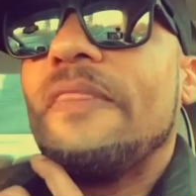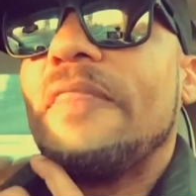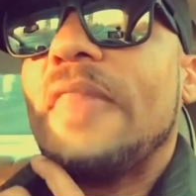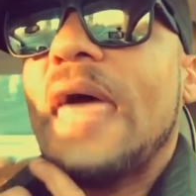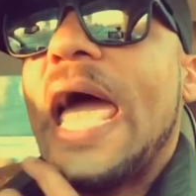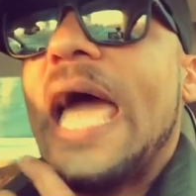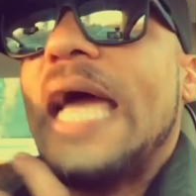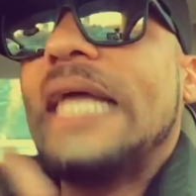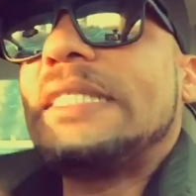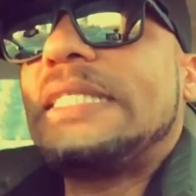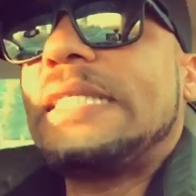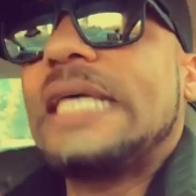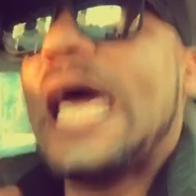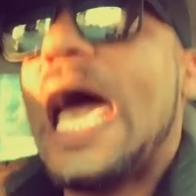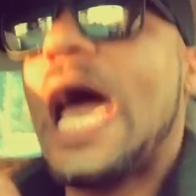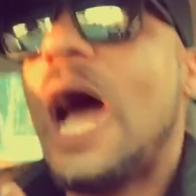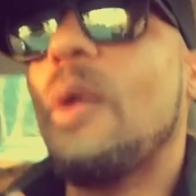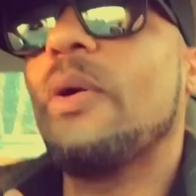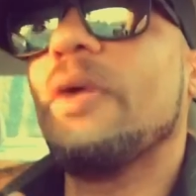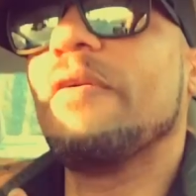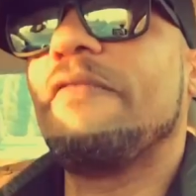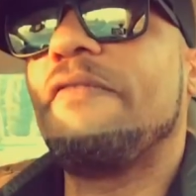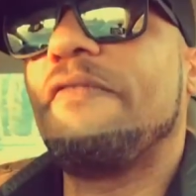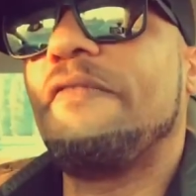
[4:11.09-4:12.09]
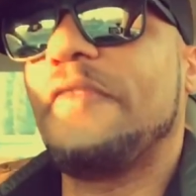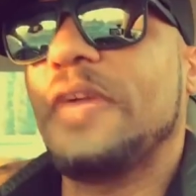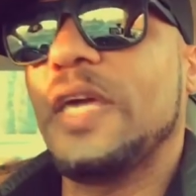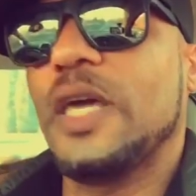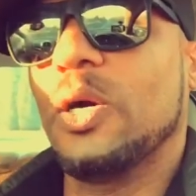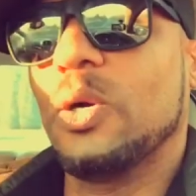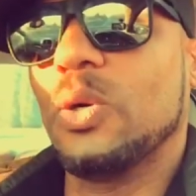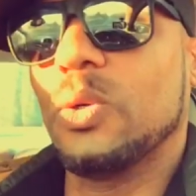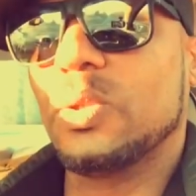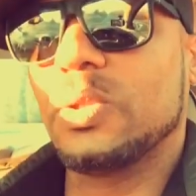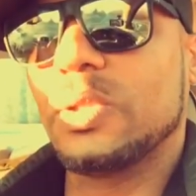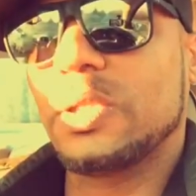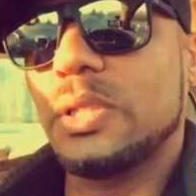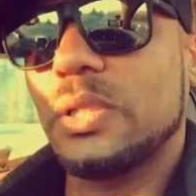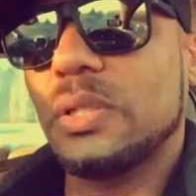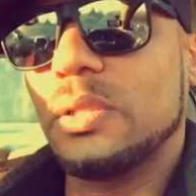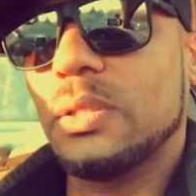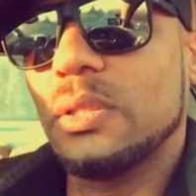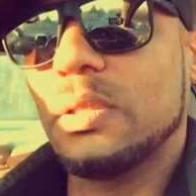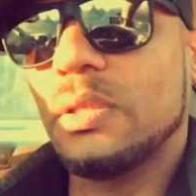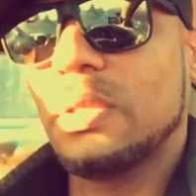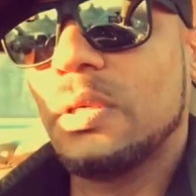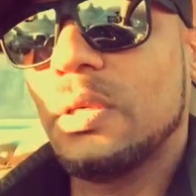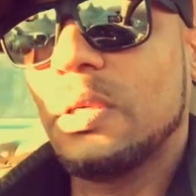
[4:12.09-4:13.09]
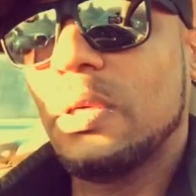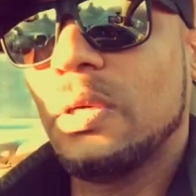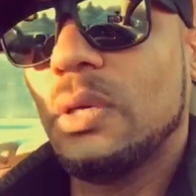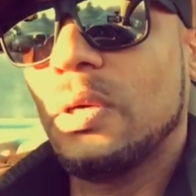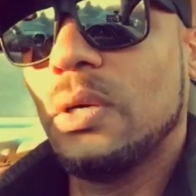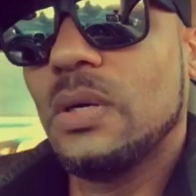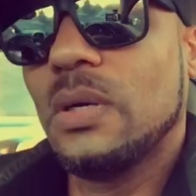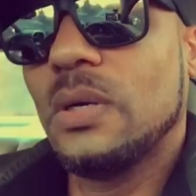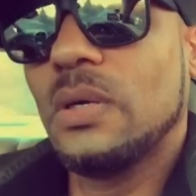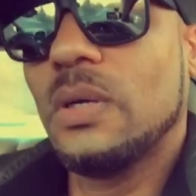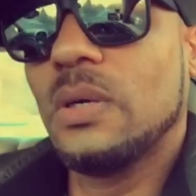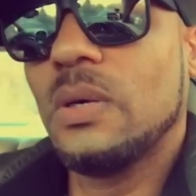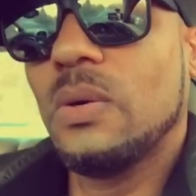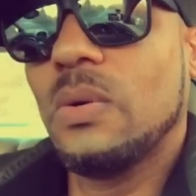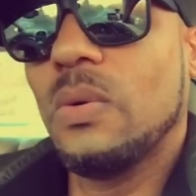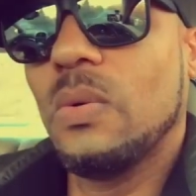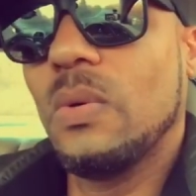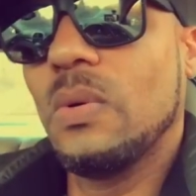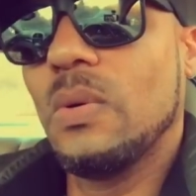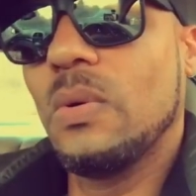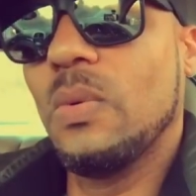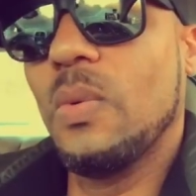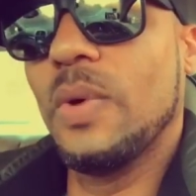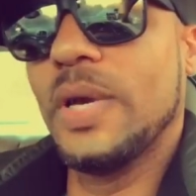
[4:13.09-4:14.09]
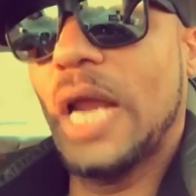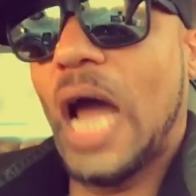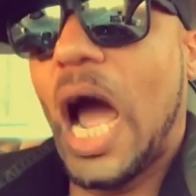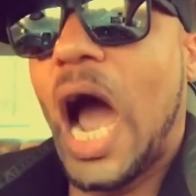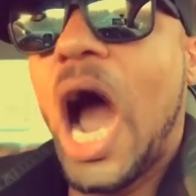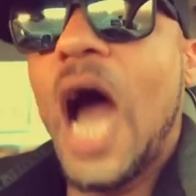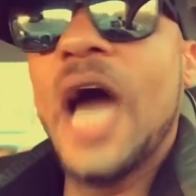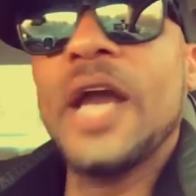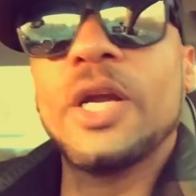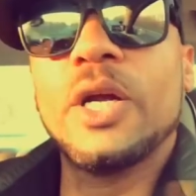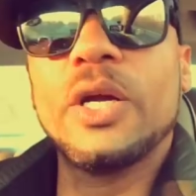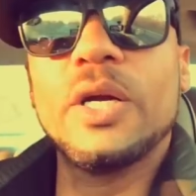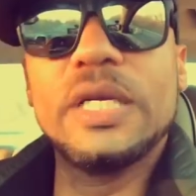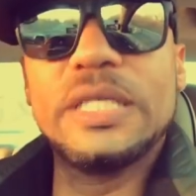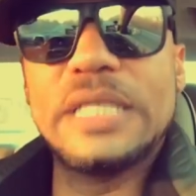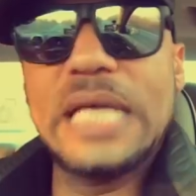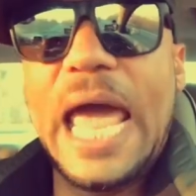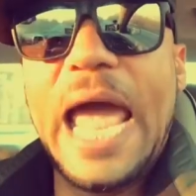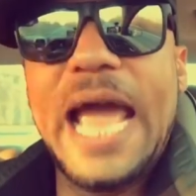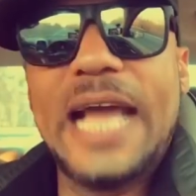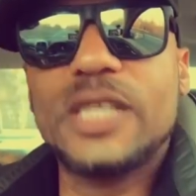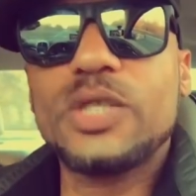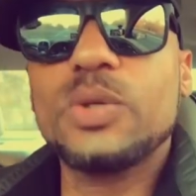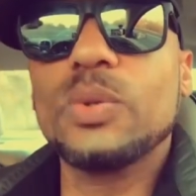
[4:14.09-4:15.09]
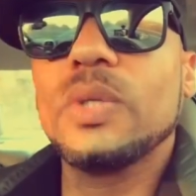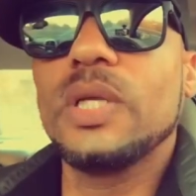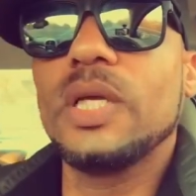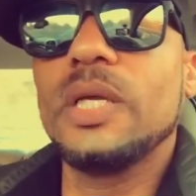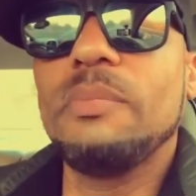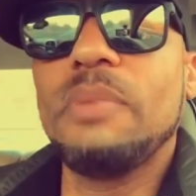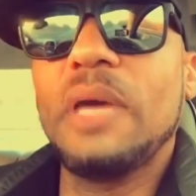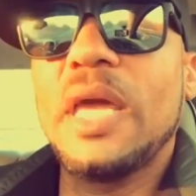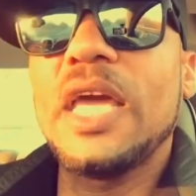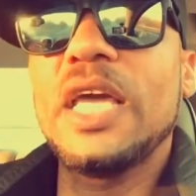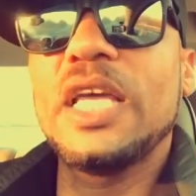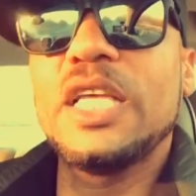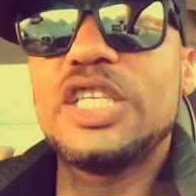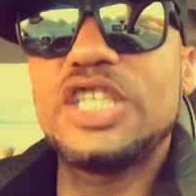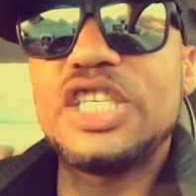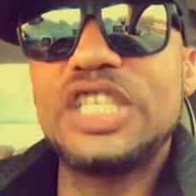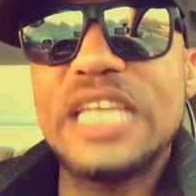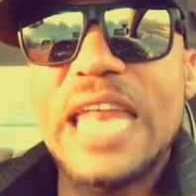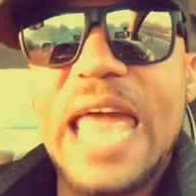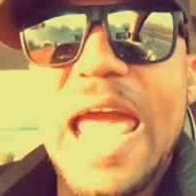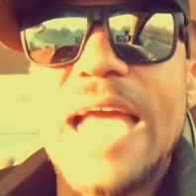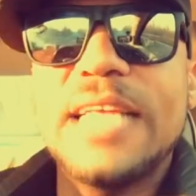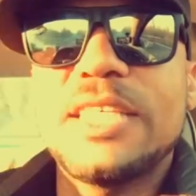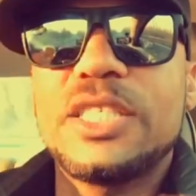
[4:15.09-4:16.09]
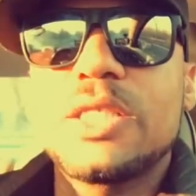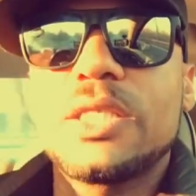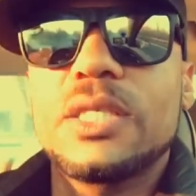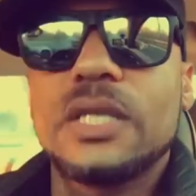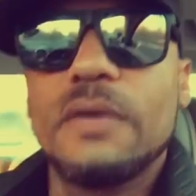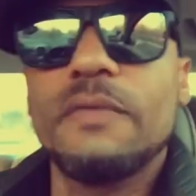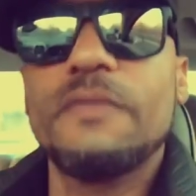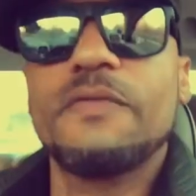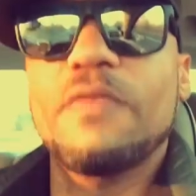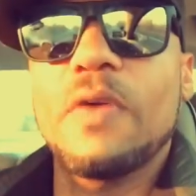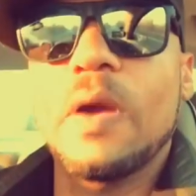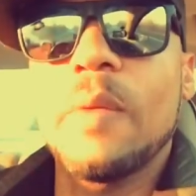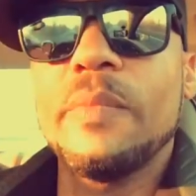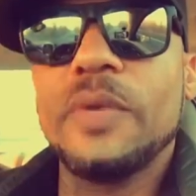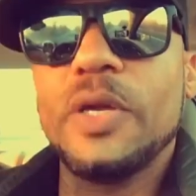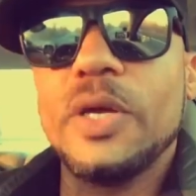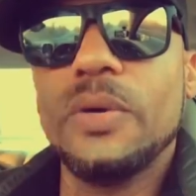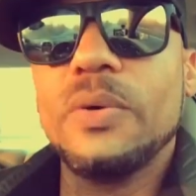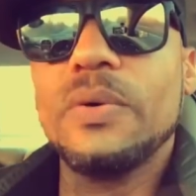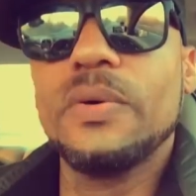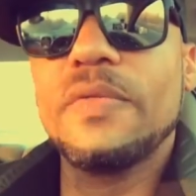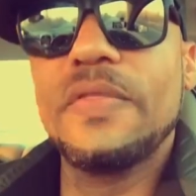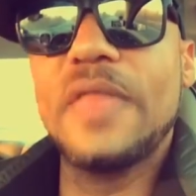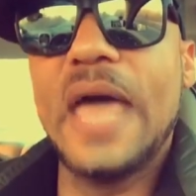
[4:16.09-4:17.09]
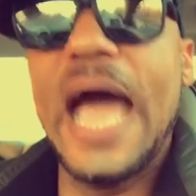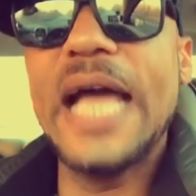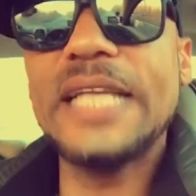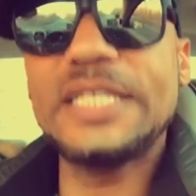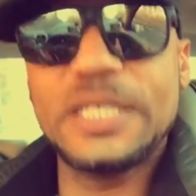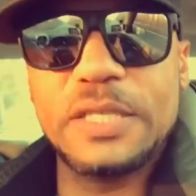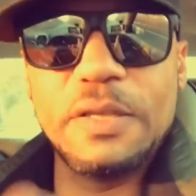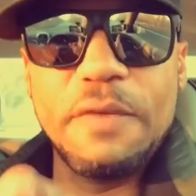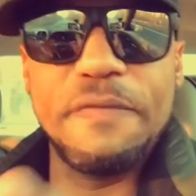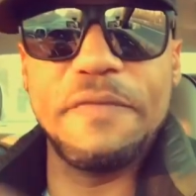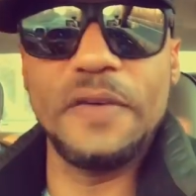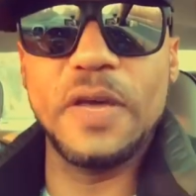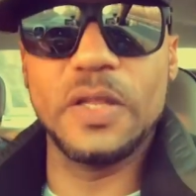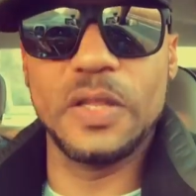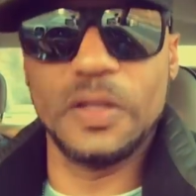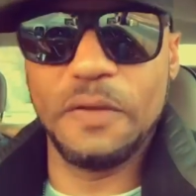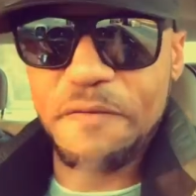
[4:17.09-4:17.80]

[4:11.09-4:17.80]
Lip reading: That's how it feels when honor is actually being snatched from you. That's the feeling.